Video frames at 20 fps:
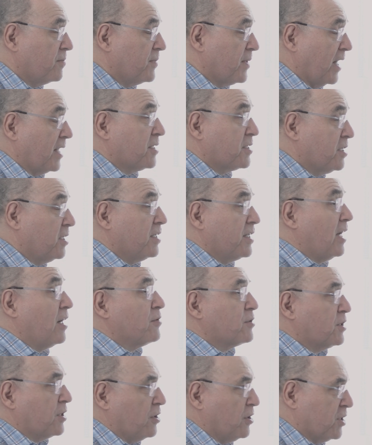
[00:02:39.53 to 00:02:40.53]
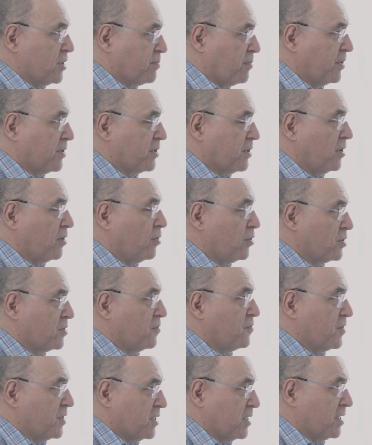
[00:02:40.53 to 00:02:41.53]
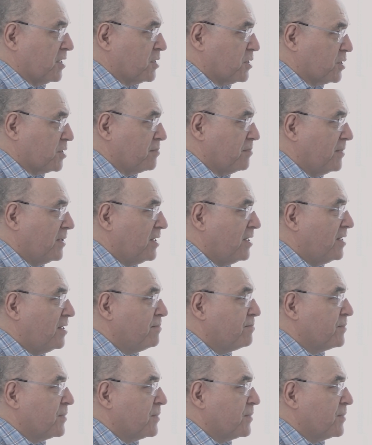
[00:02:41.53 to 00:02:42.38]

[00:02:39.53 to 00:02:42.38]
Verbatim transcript: that turn out to correspond to the laws of physics. Mm-hmm.